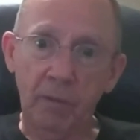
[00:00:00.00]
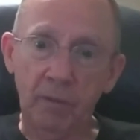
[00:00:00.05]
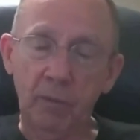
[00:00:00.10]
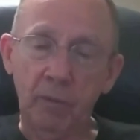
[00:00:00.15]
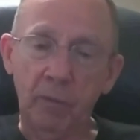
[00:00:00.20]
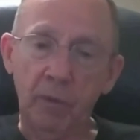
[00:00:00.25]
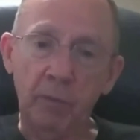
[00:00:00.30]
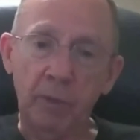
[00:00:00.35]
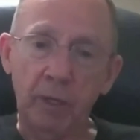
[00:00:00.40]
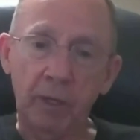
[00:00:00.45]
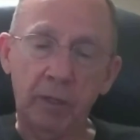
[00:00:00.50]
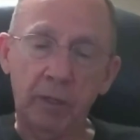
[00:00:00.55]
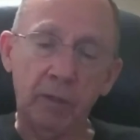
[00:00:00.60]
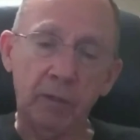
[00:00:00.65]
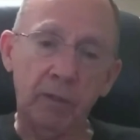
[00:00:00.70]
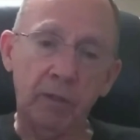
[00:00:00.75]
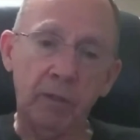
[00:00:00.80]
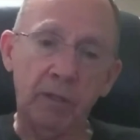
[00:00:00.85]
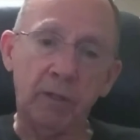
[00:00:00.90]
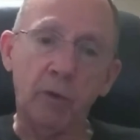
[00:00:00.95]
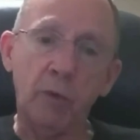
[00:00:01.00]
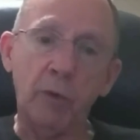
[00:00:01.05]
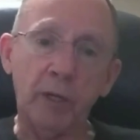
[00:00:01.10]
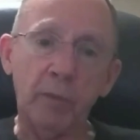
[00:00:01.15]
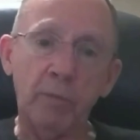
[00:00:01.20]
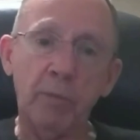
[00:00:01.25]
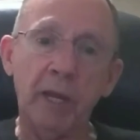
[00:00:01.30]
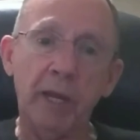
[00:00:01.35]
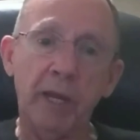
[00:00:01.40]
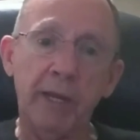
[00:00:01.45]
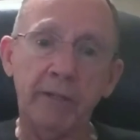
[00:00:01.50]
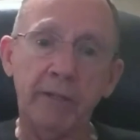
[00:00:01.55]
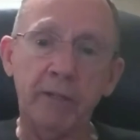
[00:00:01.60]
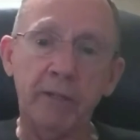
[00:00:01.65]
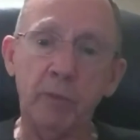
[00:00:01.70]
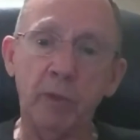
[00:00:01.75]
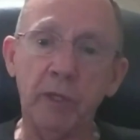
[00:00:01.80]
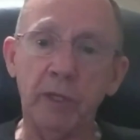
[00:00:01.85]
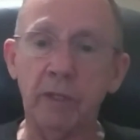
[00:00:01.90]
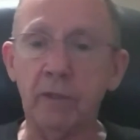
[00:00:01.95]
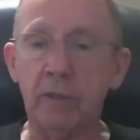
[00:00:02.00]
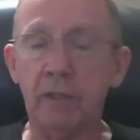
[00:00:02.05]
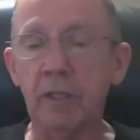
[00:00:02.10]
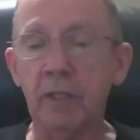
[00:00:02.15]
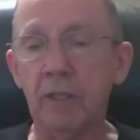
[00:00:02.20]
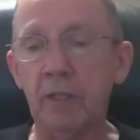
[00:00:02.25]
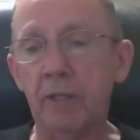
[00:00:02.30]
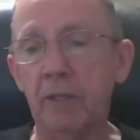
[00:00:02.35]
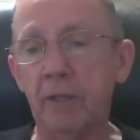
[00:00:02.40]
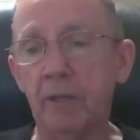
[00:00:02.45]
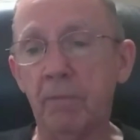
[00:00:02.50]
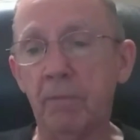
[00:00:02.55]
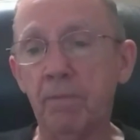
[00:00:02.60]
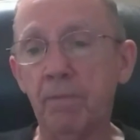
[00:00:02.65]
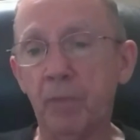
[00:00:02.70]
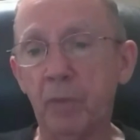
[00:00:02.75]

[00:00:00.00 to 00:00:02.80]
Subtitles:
we make a quick pass, and we can see a